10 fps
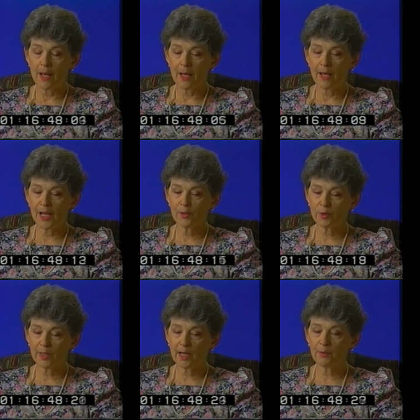
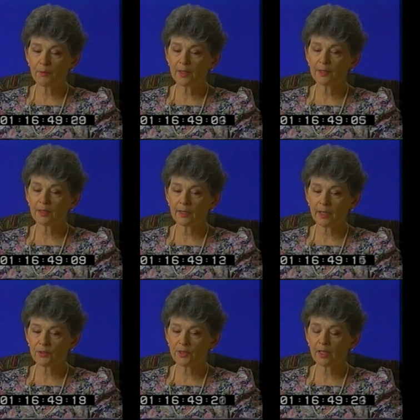Actually, I really didn't,
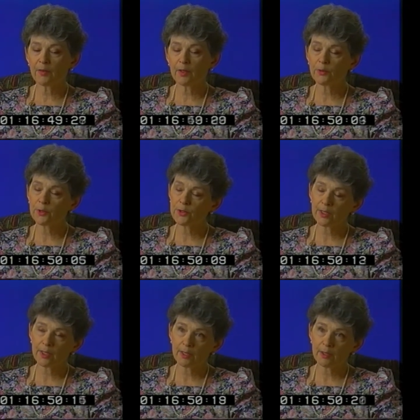outside of that first
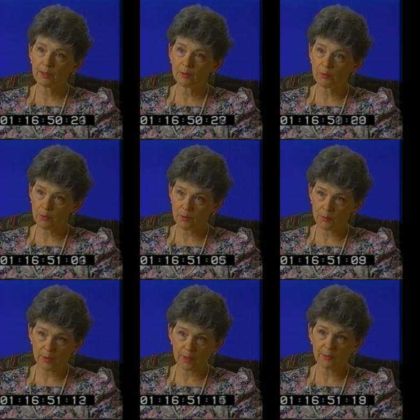day and
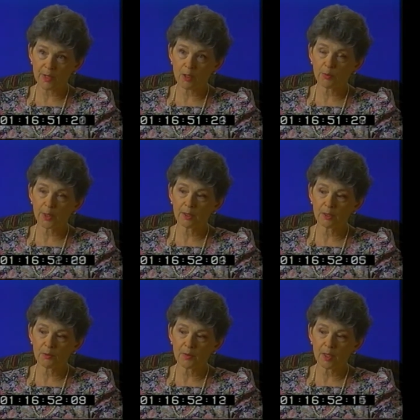when they followed me home